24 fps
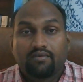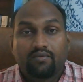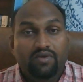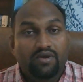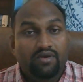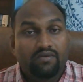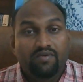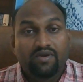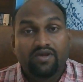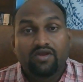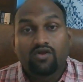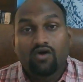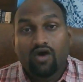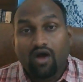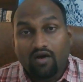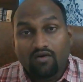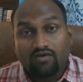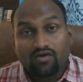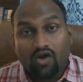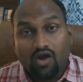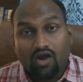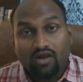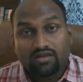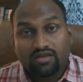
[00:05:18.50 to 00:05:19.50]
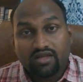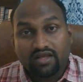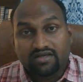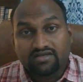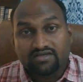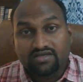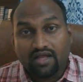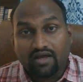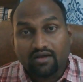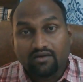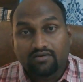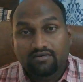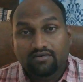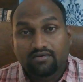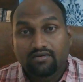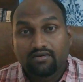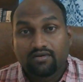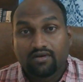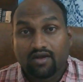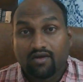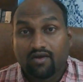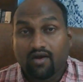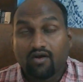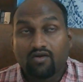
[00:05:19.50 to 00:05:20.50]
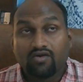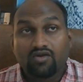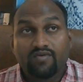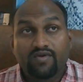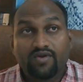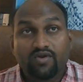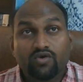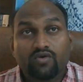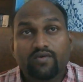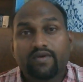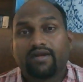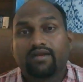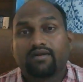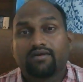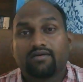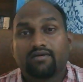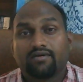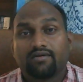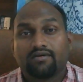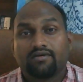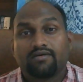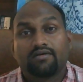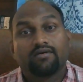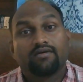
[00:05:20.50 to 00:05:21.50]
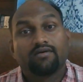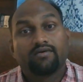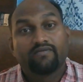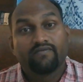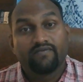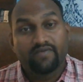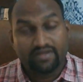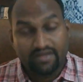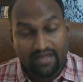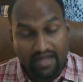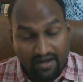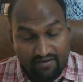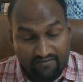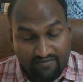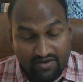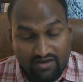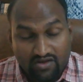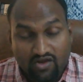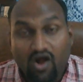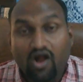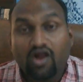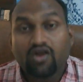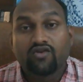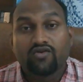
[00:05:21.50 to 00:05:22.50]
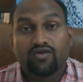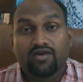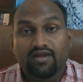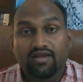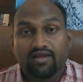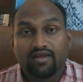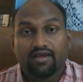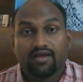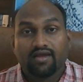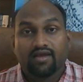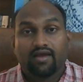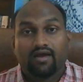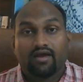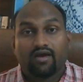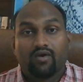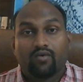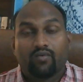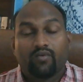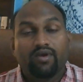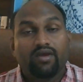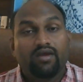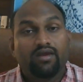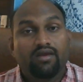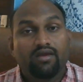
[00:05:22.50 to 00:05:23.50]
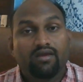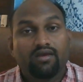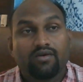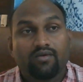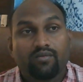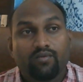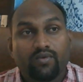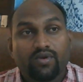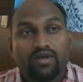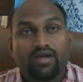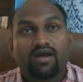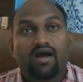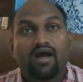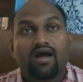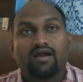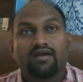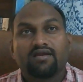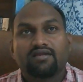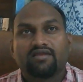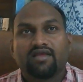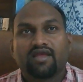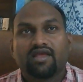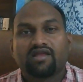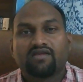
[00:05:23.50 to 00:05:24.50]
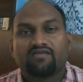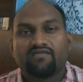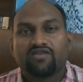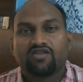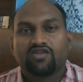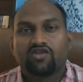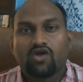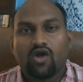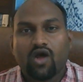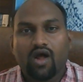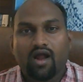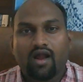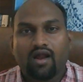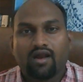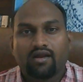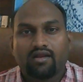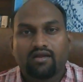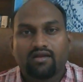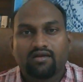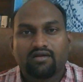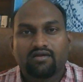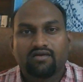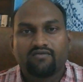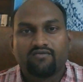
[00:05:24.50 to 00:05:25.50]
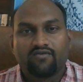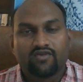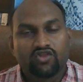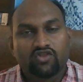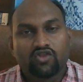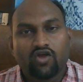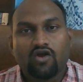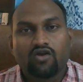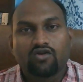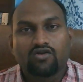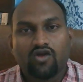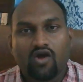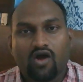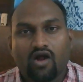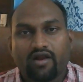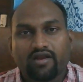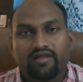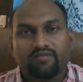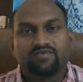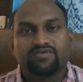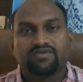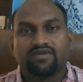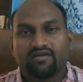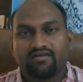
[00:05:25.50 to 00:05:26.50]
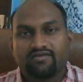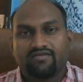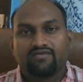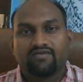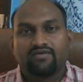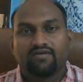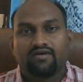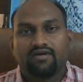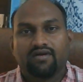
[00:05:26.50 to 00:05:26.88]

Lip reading: we know how God thinks now. Now, how do we do it? With that, with God only. We can't think with God without God himself.